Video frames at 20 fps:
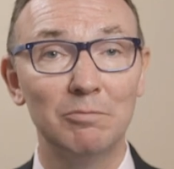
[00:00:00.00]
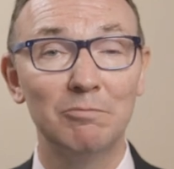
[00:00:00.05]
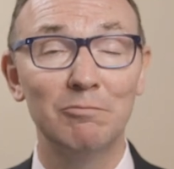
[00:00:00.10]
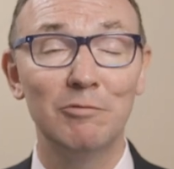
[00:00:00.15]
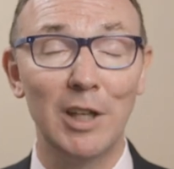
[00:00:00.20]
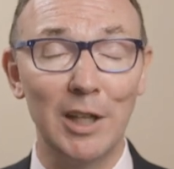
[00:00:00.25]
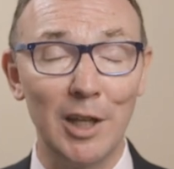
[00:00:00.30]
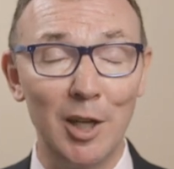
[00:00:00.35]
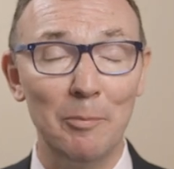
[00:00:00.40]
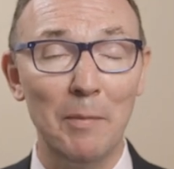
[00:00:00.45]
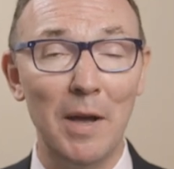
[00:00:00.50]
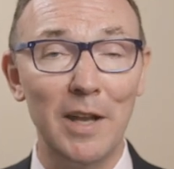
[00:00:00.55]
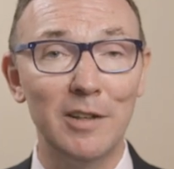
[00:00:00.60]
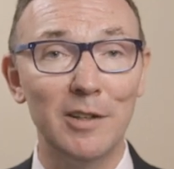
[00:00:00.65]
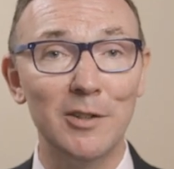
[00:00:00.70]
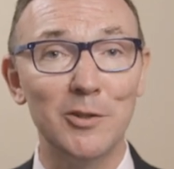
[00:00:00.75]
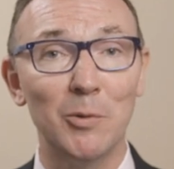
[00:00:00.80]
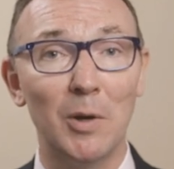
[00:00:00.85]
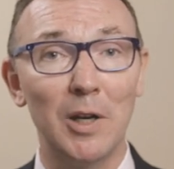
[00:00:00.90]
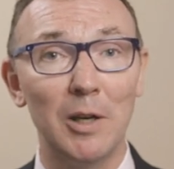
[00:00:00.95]
Really commend
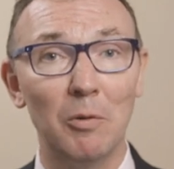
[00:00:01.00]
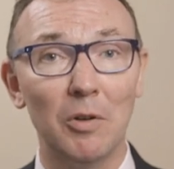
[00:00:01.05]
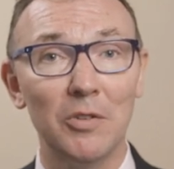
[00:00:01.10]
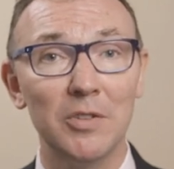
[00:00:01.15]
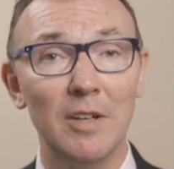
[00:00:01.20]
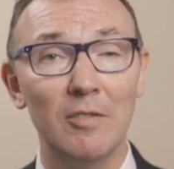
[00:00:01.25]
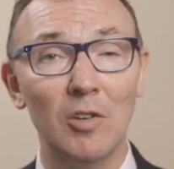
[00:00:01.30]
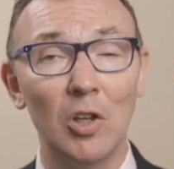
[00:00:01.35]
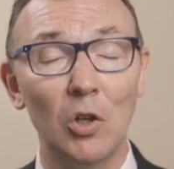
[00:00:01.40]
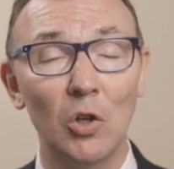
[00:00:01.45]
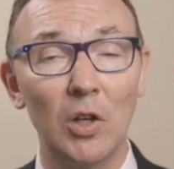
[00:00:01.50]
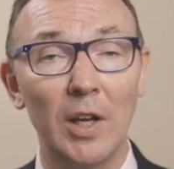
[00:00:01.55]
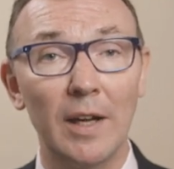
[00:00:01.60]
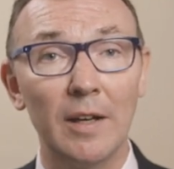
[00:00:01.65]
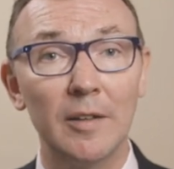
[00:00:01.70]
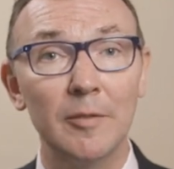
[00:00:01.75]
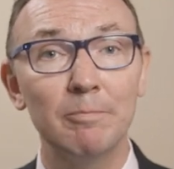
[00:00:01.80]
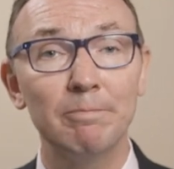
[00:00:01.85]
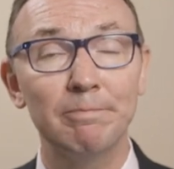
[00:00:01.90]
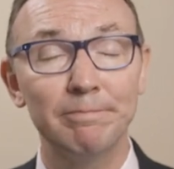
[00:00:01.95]
it to anyone to have a look
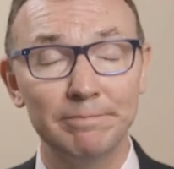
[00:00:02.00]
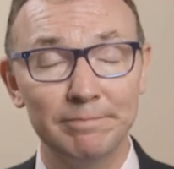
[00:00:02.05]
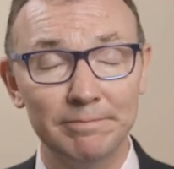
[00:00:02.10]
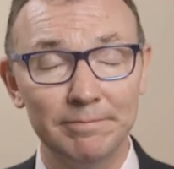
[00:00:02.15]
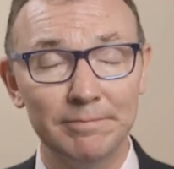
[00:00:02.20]
at.